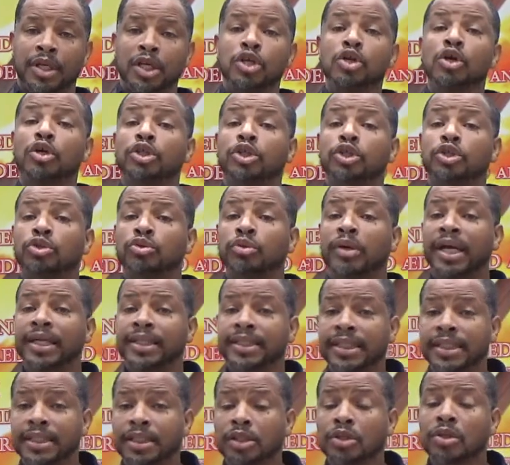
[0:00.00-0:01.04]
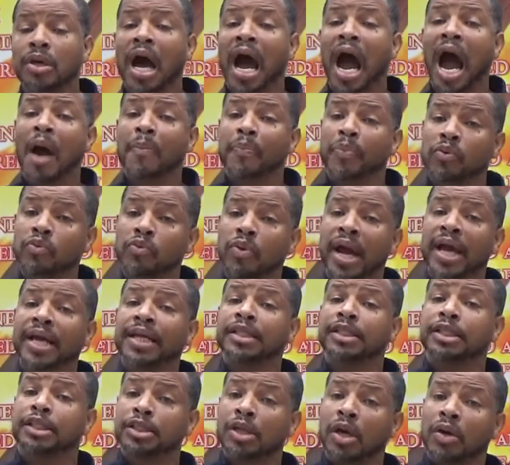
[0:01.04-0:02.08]
You're strengthened to operate
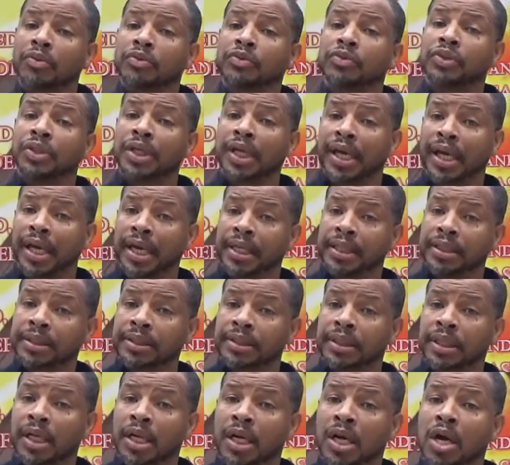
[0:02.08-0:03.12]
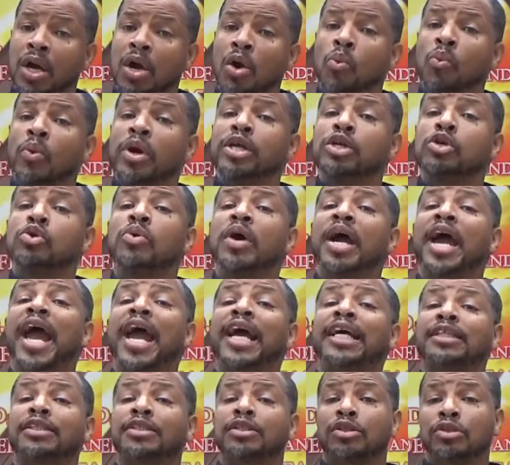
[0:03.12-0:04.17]
in certain things when you
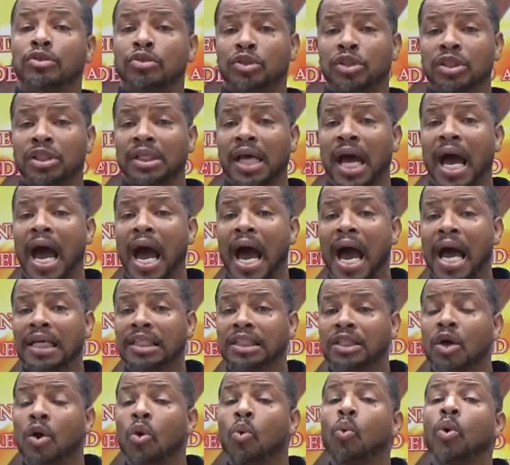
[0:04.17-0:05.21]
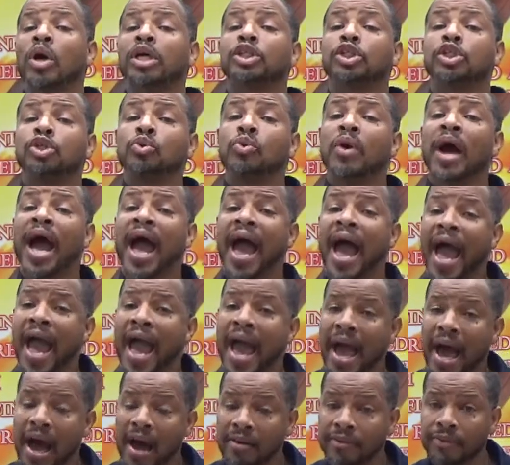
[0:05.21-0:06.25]
exercise what you
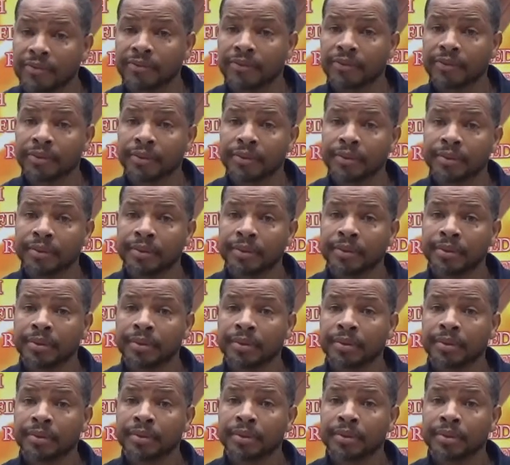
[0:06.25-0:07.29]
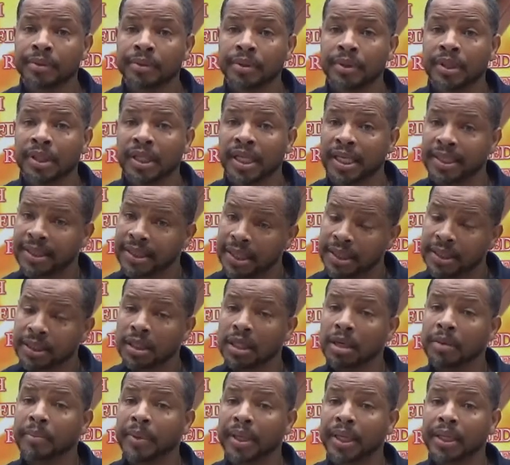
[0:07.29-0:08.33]
have. Yes. Listen
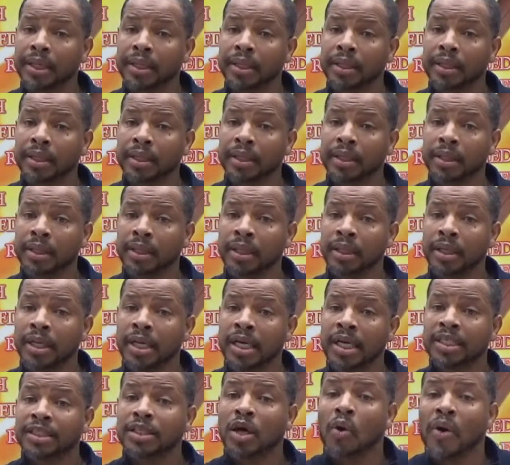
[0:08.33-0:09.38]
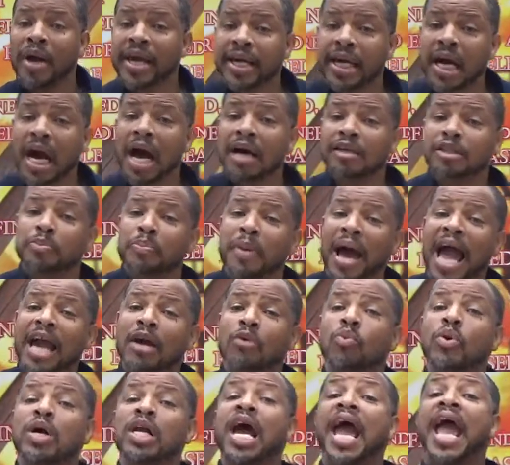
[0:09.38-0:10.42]
to me. So he comes
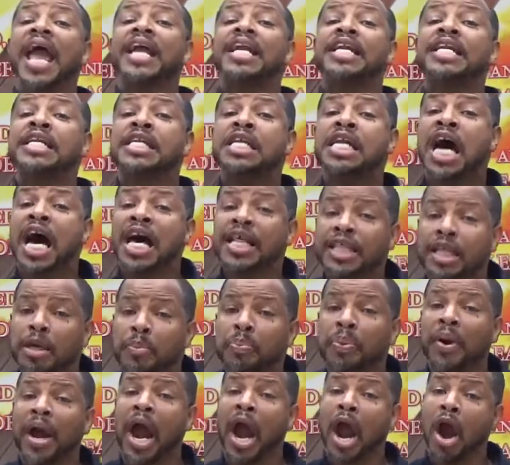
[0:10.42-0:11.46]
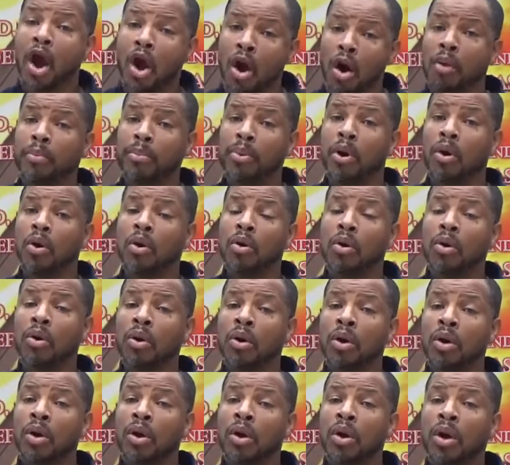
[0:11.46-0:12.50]
back with another parable
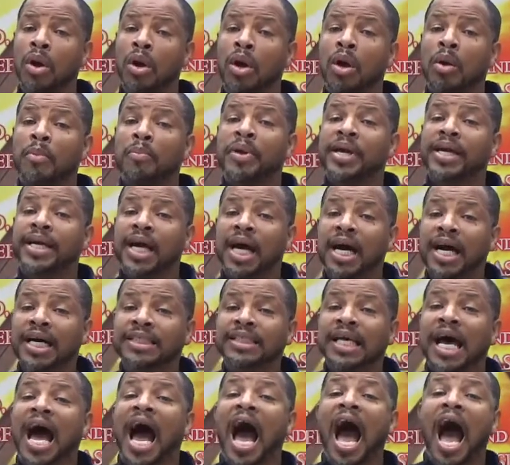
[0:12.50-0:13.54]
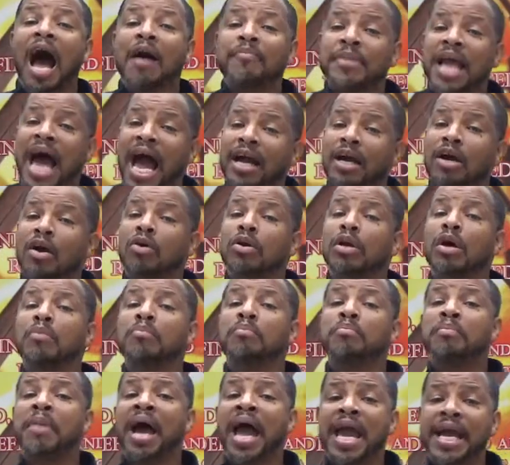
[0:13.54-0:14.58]
because I'm not going
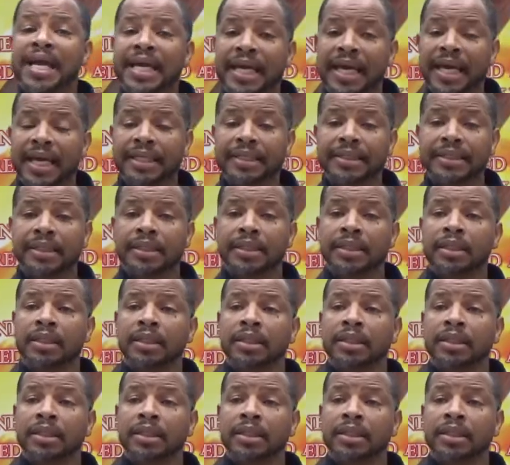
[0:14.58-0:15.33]
to make it